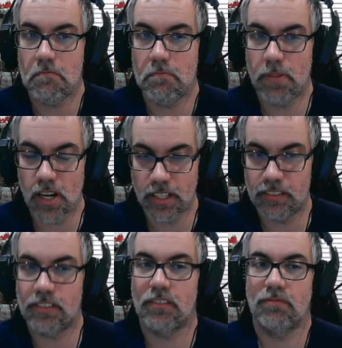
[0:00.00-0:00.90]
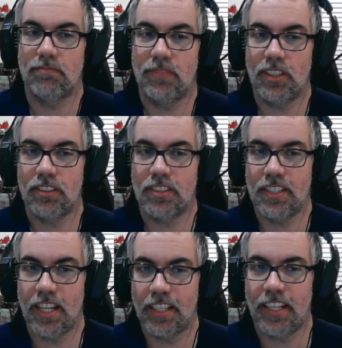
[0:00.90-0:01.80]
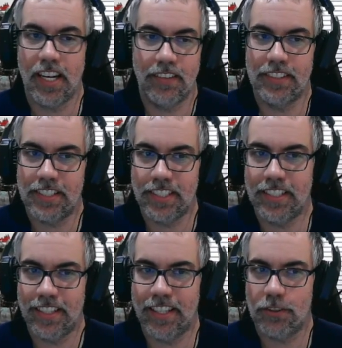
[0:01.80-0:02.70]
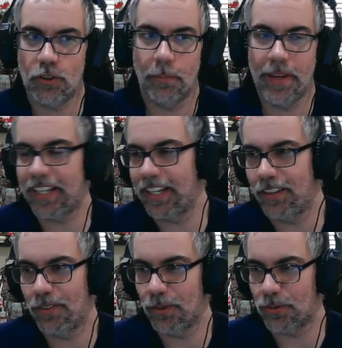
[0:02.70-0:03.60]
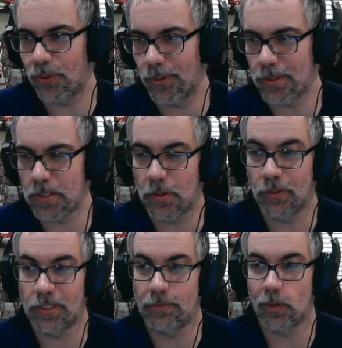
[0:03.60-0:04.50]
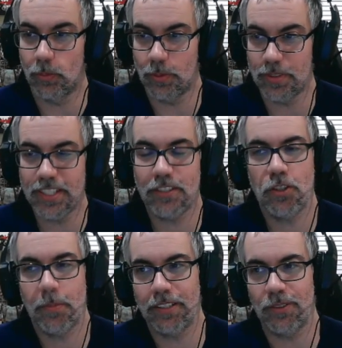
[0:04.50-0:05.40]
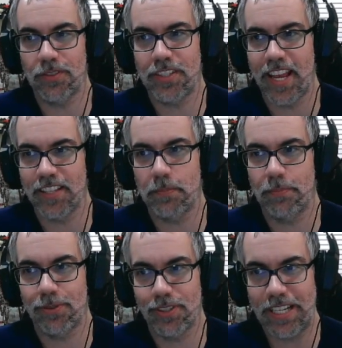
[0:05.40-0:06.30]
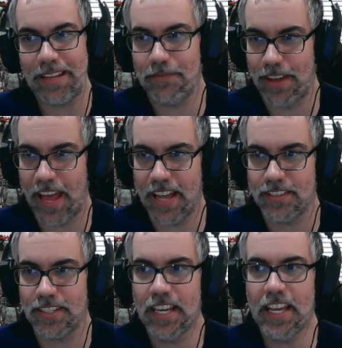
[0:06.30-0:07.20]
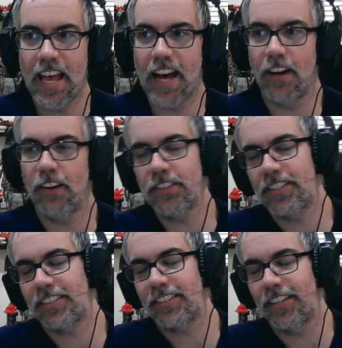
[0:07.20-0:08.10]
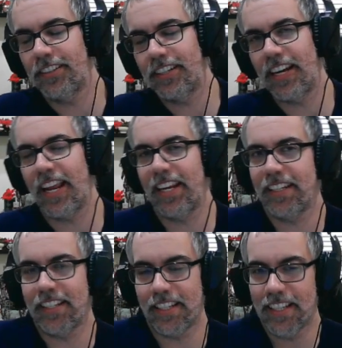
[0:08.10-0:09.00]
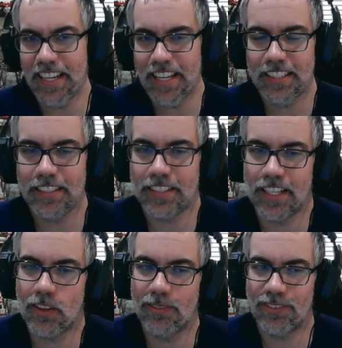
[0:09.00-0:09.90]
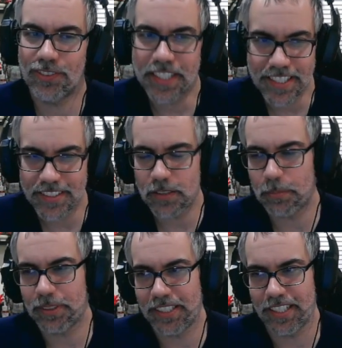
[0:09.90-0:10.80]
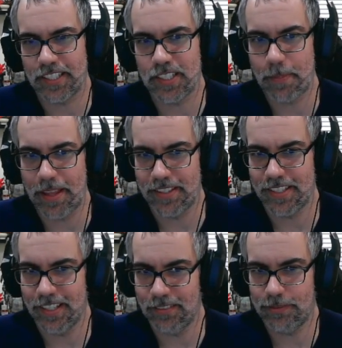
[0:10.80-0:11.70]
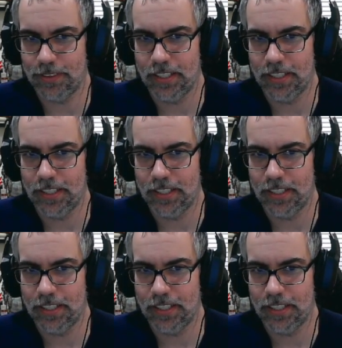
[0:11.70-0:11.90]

but there's not a guarantee that you'll make any of those rolls. And with only 4 wounds each, you might lose stands pretty fast. At 160 and 180, these guys are reasonably expensive.